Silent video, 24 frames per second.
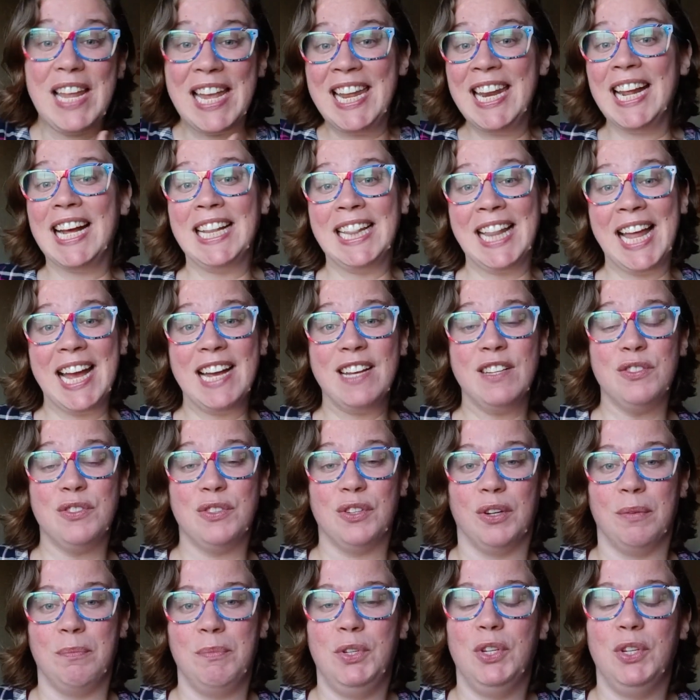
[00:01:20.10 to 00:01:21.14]
In a
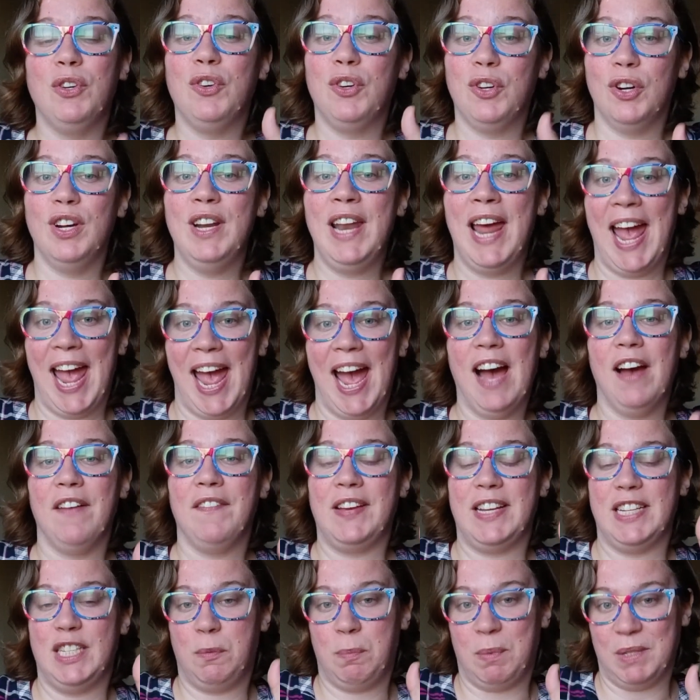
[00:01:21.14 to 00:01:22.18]
classroom, you could
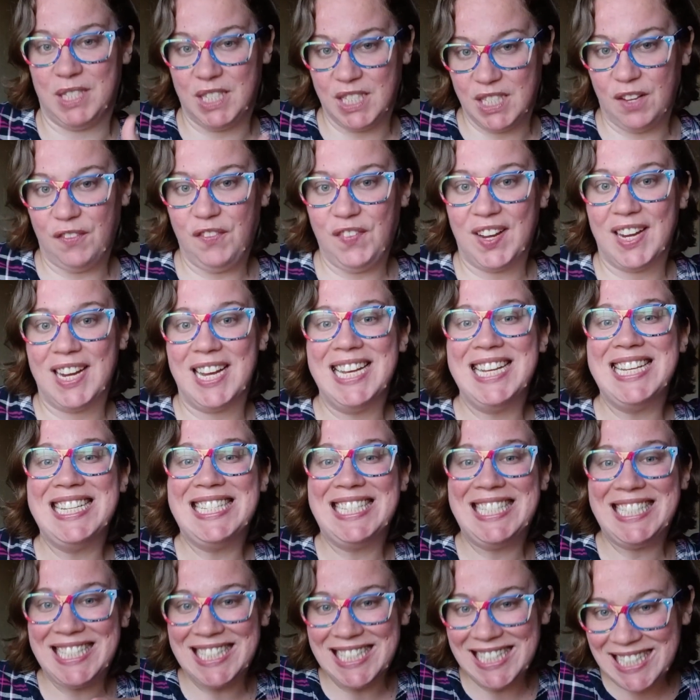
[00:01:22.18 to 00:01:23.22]
have a specific
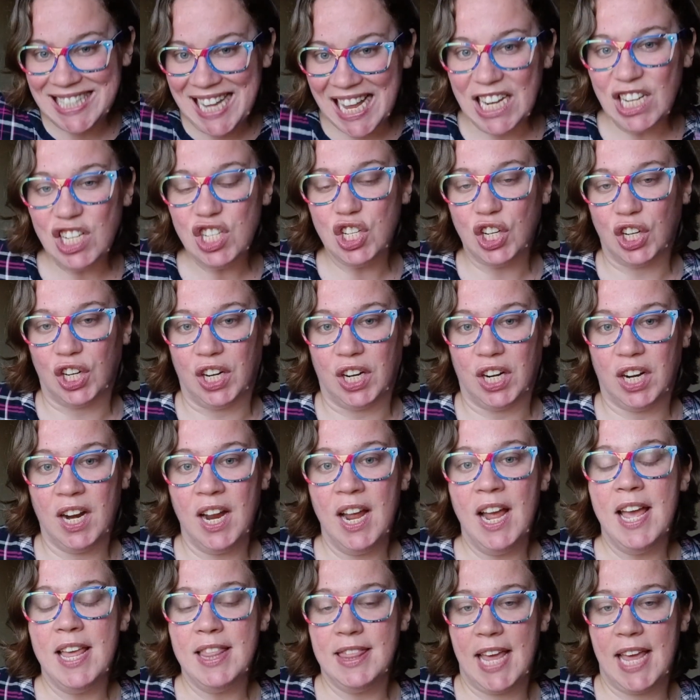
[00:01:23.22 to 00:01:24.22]
center